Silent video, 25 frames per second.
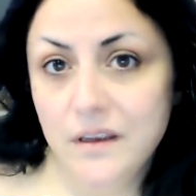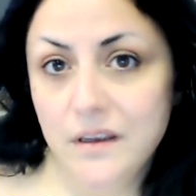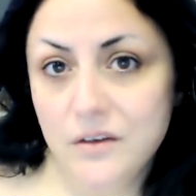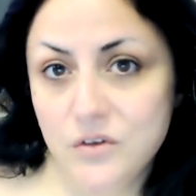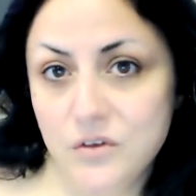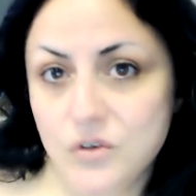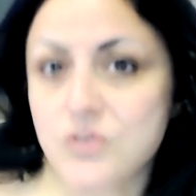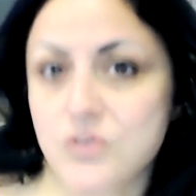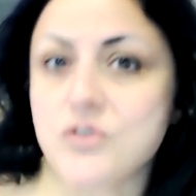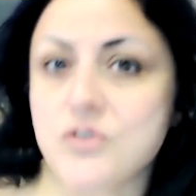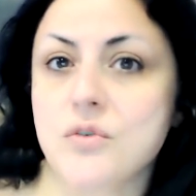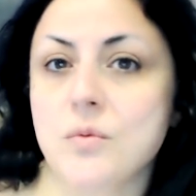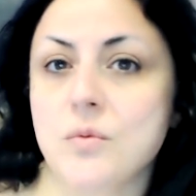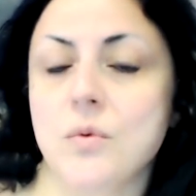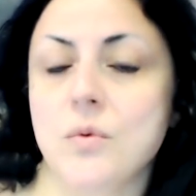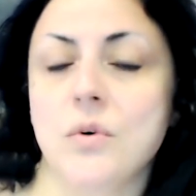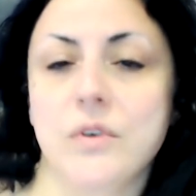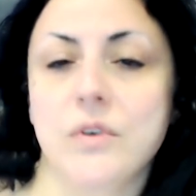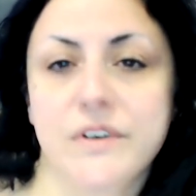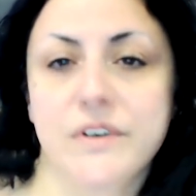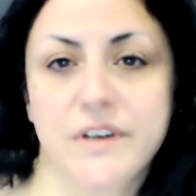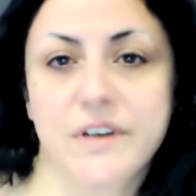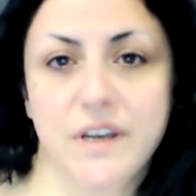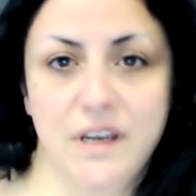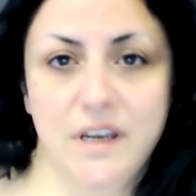neutral
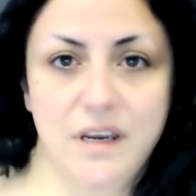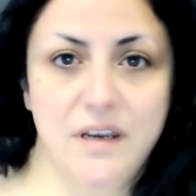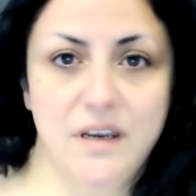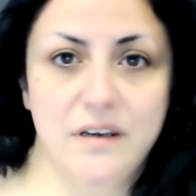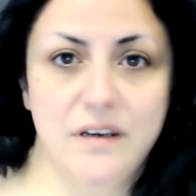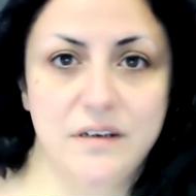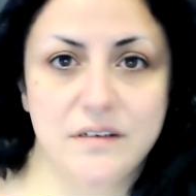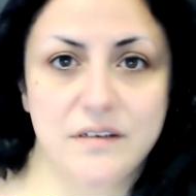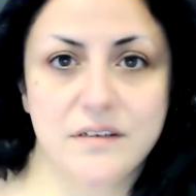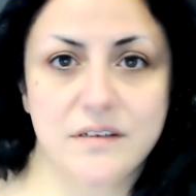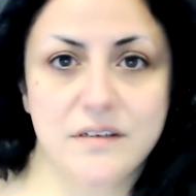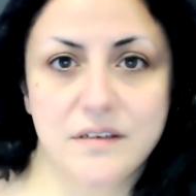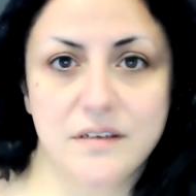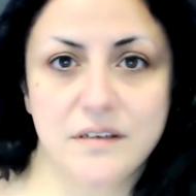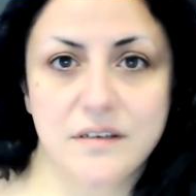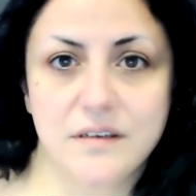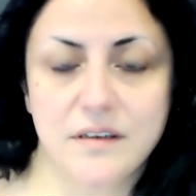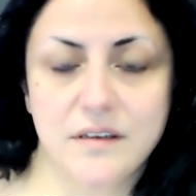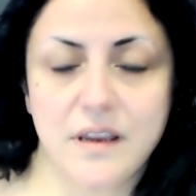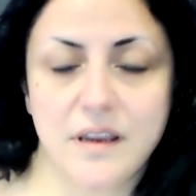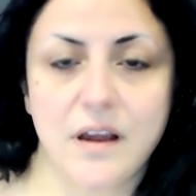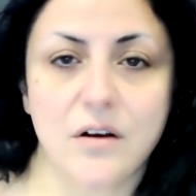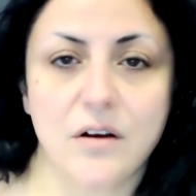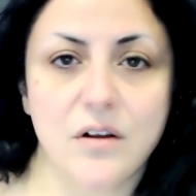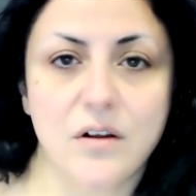water, and
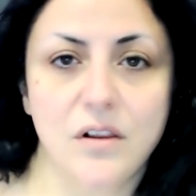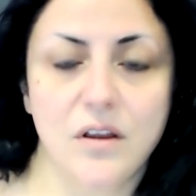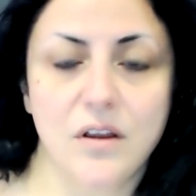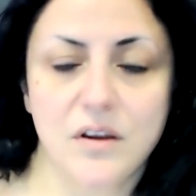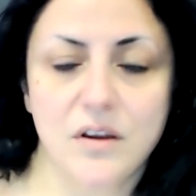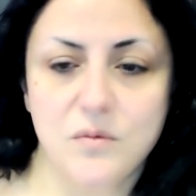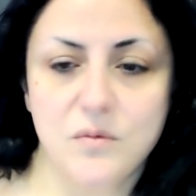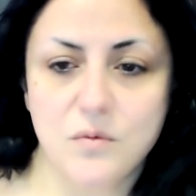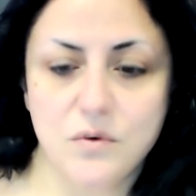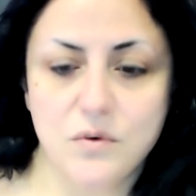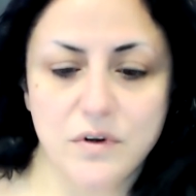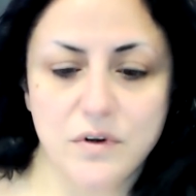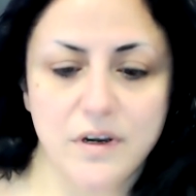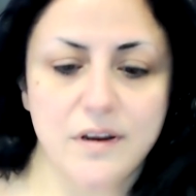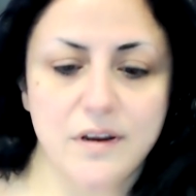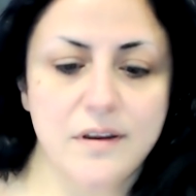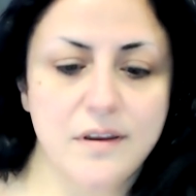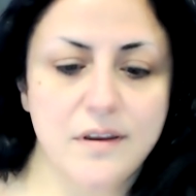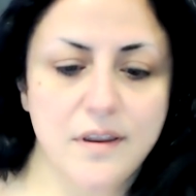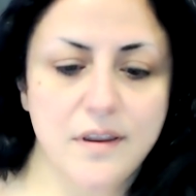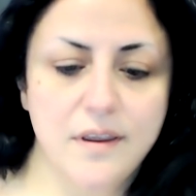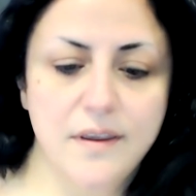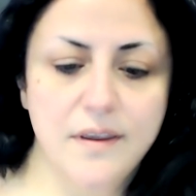alkaline water.